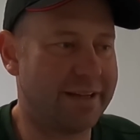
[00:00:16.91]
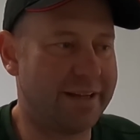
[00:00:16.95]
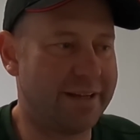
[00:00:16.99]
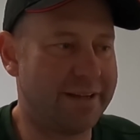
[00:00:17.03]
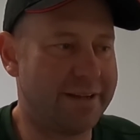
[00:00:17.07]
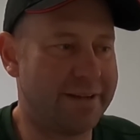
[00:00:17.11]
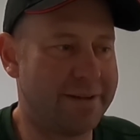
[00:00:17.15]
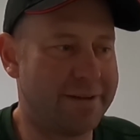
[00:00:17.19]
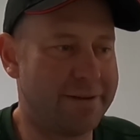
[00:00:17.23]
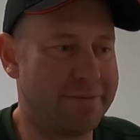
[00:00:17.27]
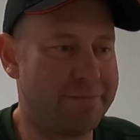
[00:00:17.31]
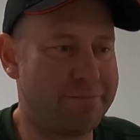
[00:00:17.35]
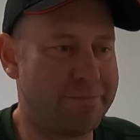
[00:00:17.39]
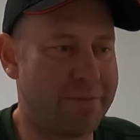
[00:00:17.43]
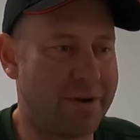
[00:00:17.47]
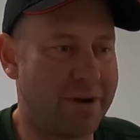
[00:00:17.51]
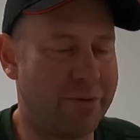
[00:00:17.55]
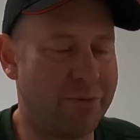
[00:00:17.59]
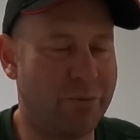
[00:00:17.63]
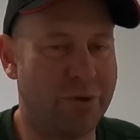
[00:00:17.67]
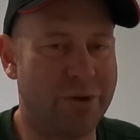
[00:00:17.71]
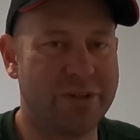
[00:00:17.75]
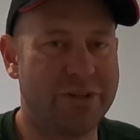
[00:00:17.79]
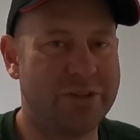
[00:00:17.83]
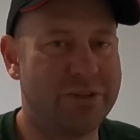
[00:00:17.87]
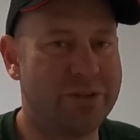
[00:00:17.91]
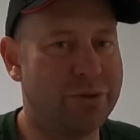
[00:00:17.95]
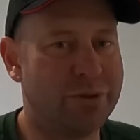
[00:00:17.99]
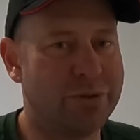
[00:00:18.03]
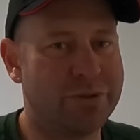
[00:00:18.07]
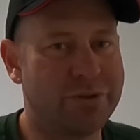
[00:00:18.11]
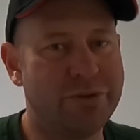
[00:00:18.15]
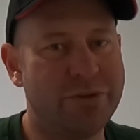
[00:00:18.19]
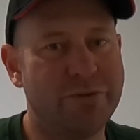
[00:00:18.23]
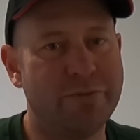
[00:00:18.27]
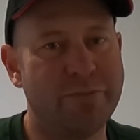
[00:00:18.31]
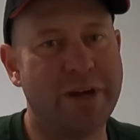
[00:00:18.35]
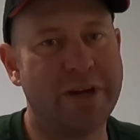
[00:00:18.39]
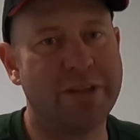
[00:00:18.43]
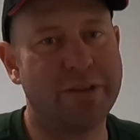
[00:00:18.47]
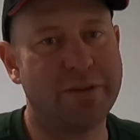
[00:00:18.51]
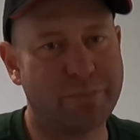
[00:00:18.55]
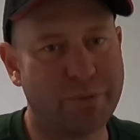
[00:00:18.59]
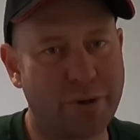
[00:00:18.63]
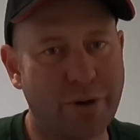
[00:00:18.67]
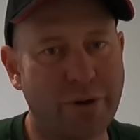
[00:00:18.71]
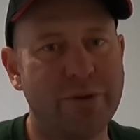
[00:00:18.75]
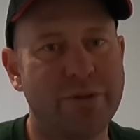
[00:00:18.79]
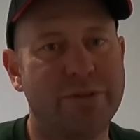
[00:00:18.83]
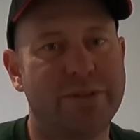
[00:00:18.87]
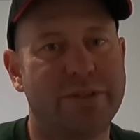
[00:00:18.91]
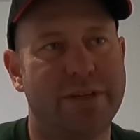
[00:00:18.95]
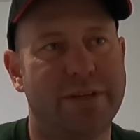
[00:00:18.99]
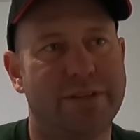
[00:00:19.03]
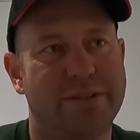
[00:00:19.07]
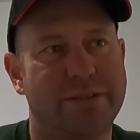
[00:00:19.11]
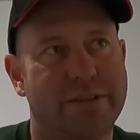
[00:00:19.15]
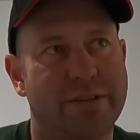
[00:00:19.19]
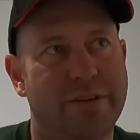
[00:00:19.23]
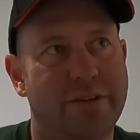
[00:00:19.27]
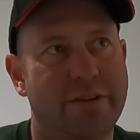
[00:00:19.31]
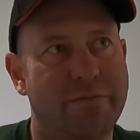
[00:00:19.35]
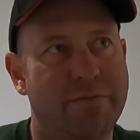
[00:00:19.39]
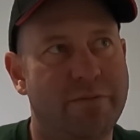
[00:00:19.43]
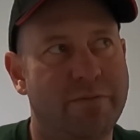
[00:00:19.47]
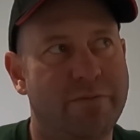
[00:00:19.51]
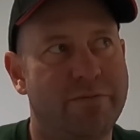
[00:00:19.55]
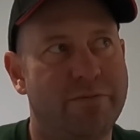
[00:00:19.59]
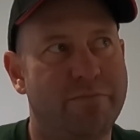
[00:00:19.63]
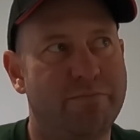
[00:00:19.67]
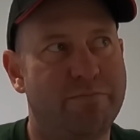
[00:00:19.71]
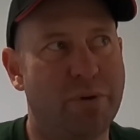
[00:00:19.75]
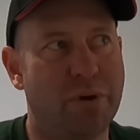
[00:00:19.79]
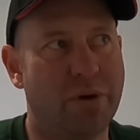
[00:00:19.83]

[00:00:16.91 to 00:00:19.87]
wanted to talk to you about the process of